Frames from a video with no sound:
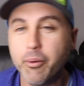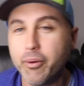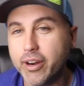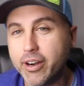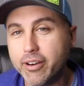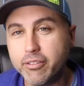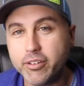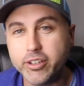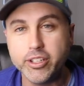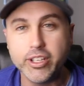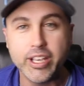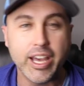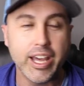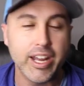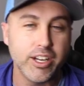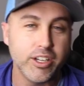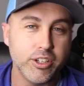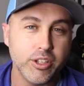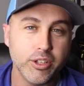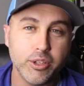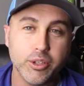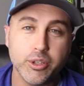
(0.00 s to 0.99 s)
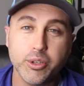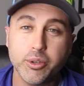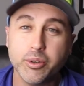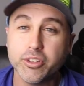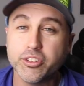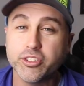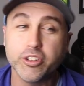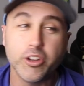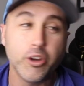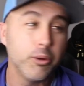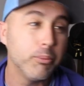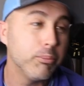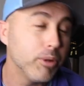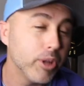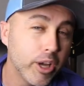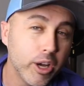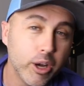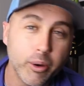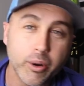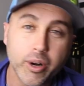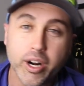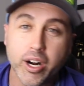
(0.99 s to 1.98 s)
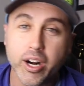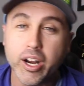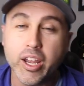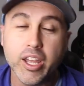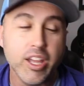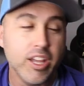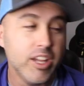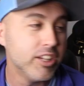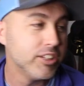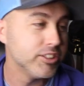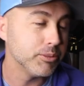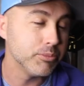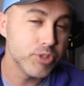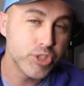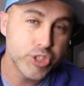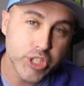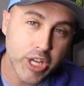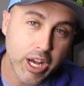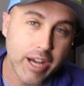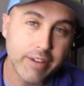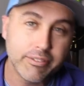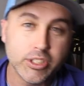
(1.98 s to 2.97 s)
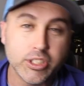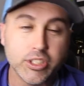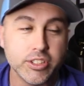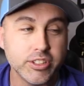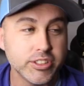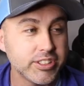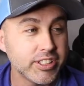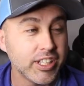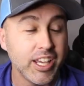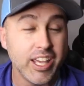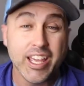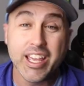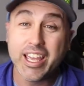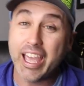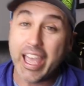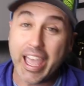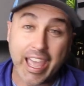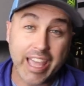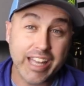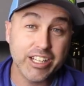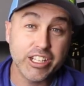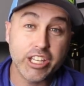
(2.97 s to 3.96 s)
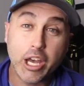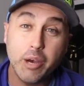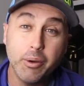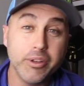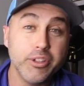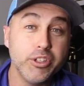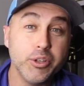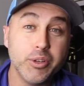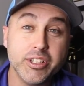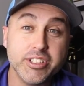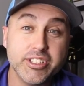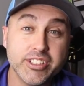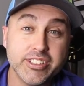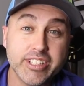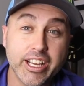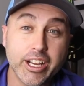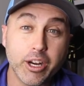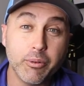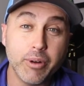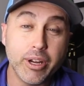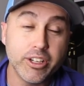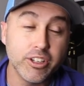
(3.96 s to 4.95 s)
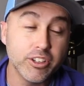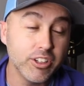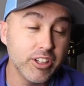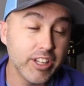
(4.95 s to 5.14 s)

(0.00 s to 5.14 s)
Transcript: whatever you got to do, a snow blower, some shovels, and go and do it just like a regular